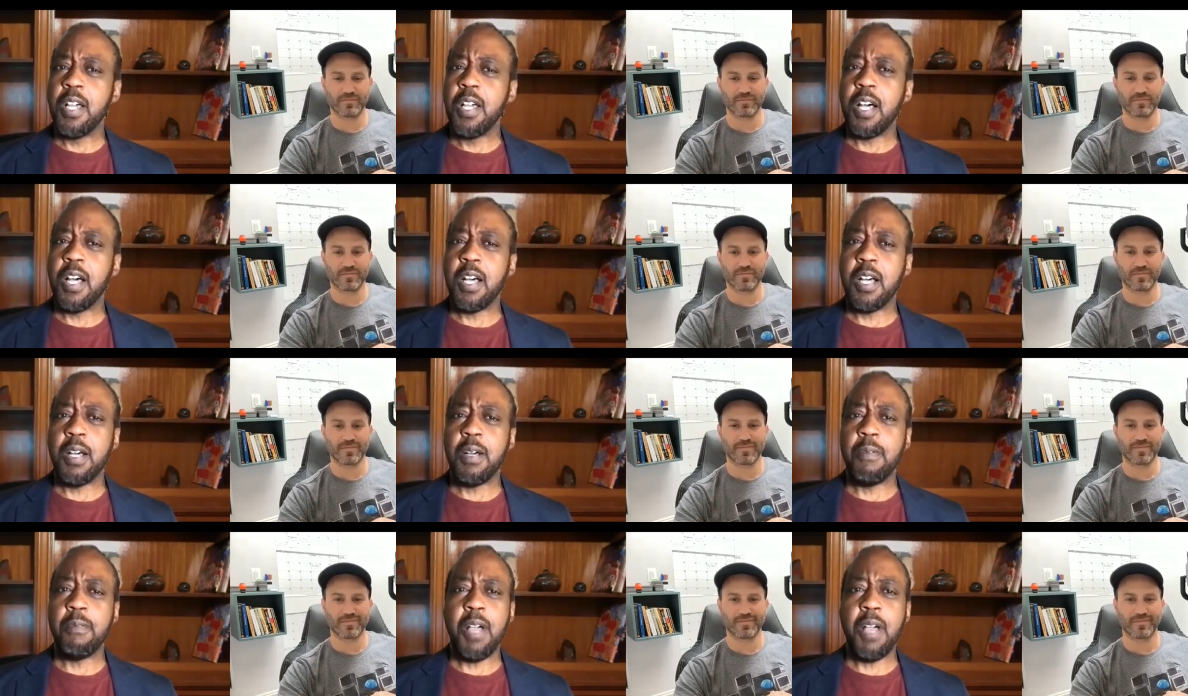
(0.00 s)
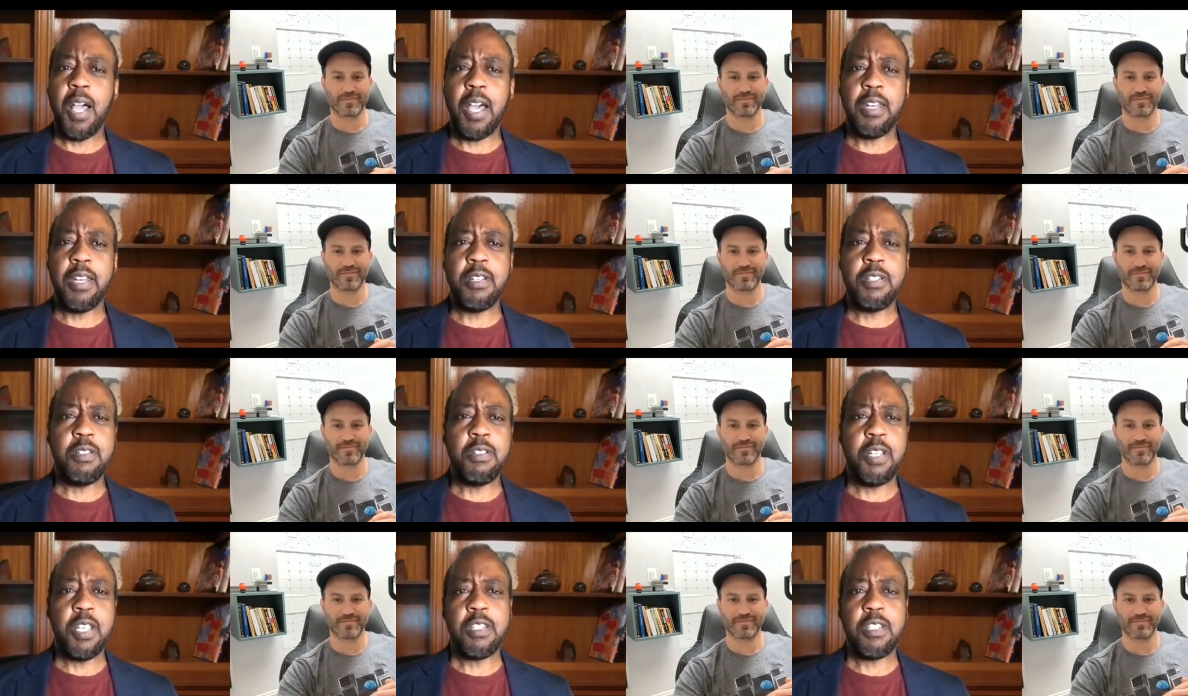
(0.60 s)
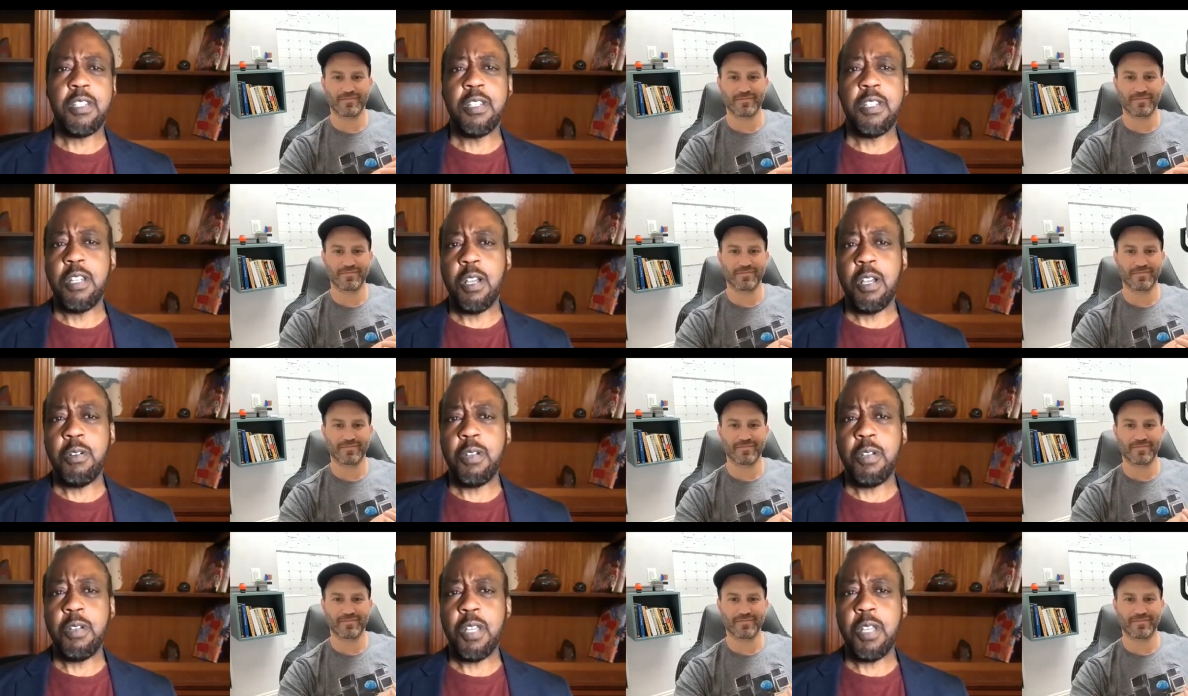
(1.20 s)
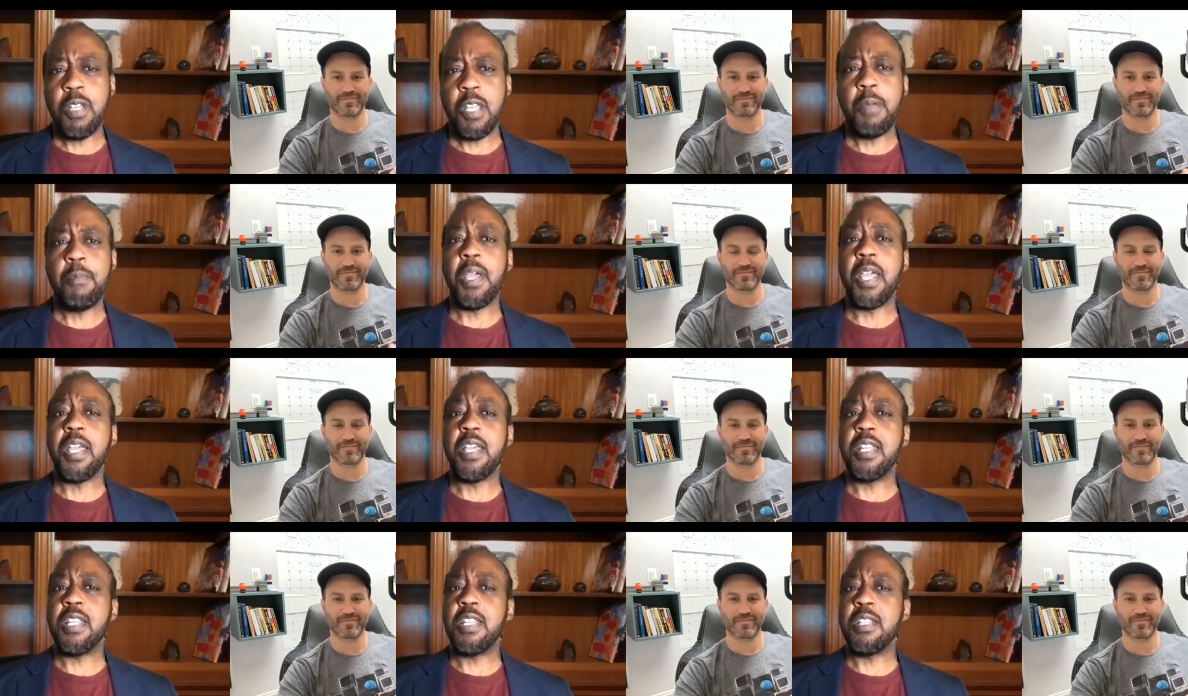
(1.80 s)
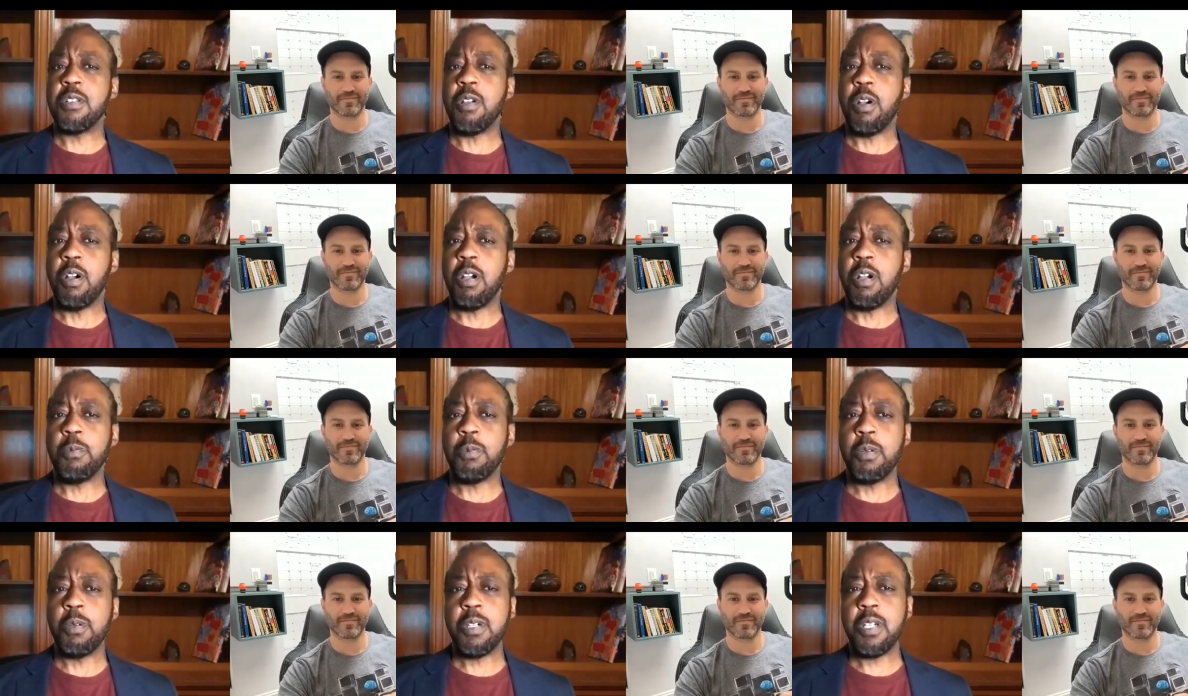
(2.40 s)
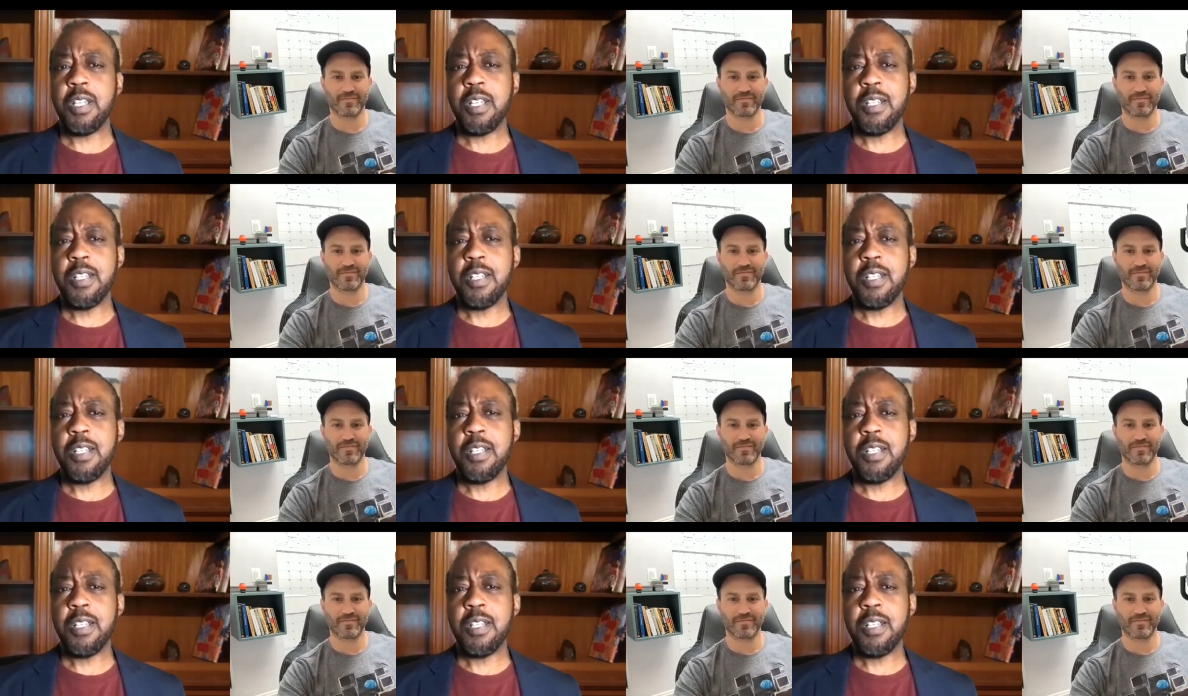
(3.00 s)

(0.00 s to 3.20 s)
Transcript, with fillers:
Speaker 1: Um, how did you get to know him and his artwork?